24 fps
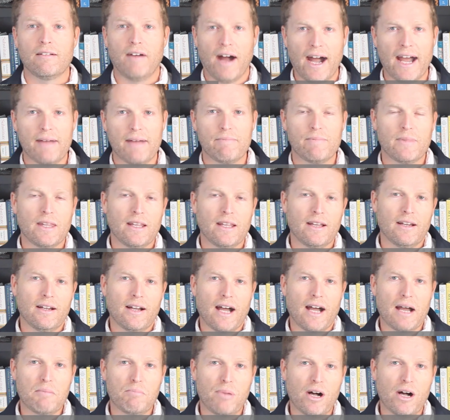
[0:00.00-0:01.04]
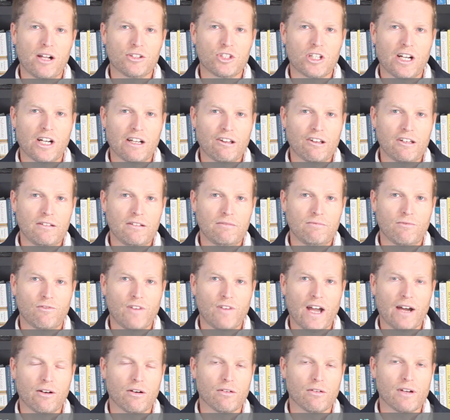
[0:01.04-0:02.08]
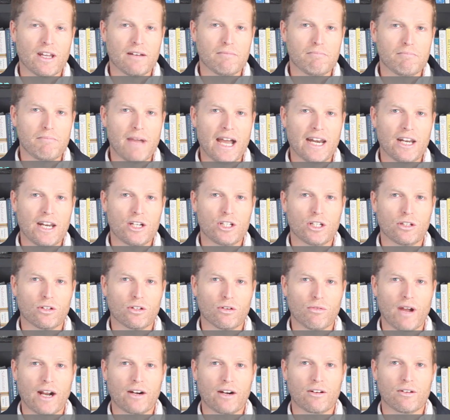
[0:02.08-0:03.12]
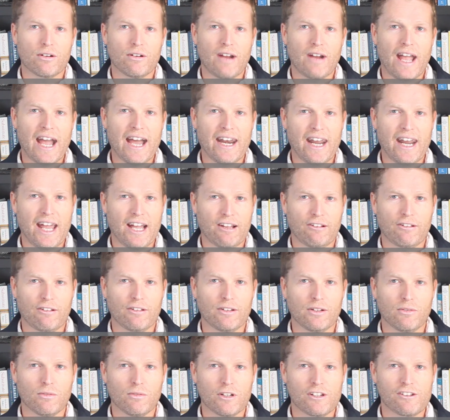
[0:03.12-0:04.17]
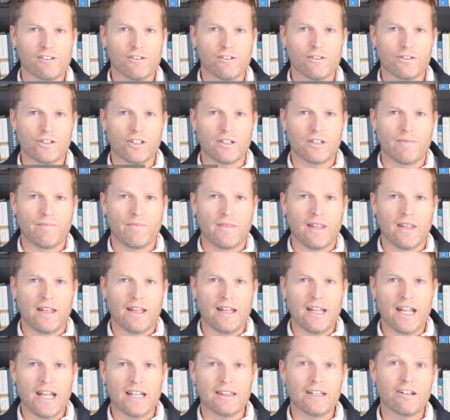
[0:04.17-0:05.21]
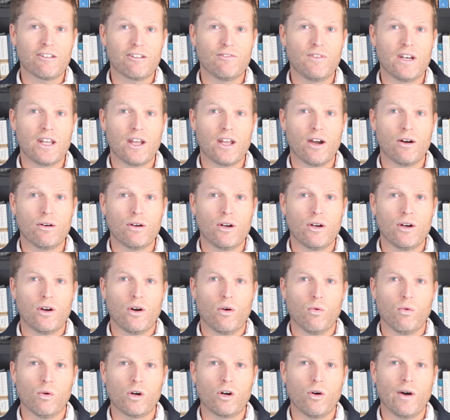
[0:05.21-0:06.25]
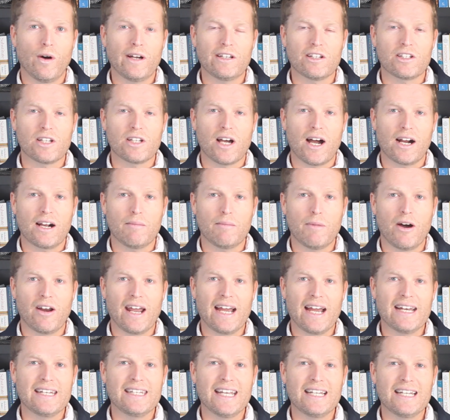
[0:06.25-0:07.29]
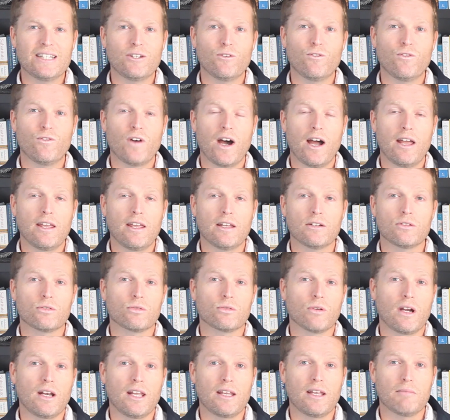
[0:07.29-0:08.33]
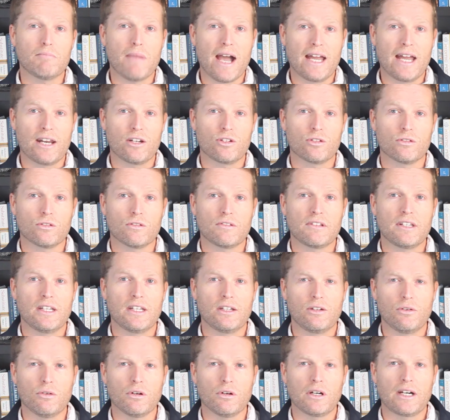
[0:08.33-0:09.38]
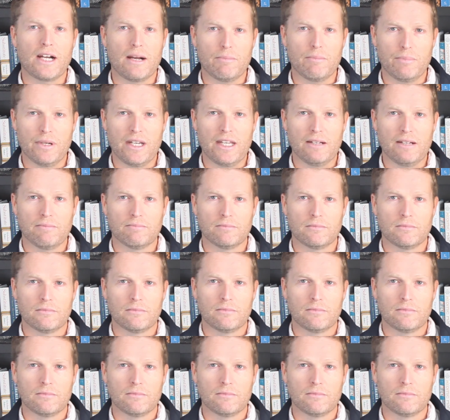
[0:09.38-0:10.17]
Hi, I'm Paul Johnson, founder and managing director at Esalen Research. In this video, we're going to talk about identifying and training managers in your company.